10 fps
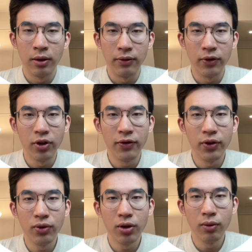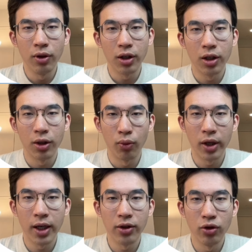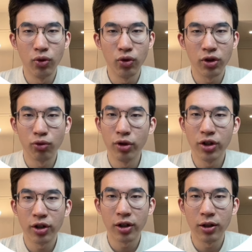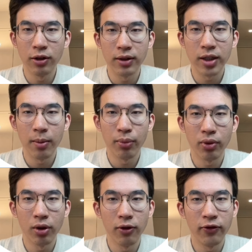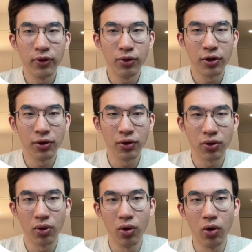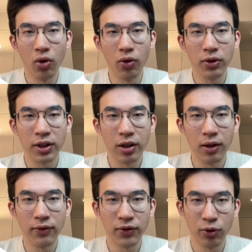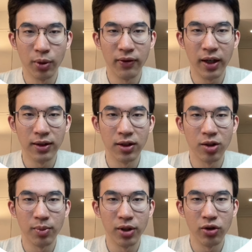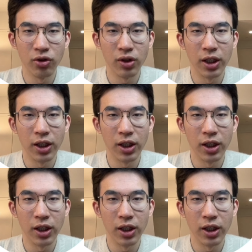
For the filter work, we can use richer temporal filters or self-supervised speech